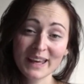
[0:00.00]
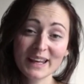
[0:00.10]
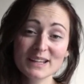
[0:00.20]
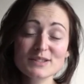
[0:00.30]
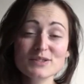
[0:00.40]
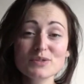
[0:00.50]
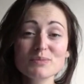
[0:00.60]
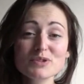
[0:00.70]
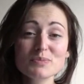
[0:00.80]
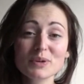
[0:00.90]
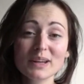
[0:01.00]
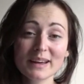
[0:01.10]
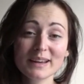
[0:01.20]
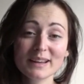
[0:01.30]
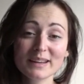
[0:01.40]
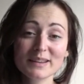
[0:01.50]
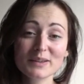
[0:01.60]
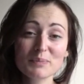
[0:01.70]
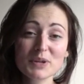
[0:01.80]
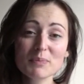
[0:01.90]
It is so much more likely
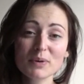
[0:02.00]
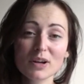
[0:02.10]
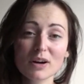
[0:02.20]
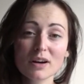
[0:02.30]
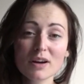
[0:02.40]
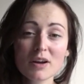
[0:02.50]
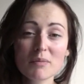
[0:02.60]
that people are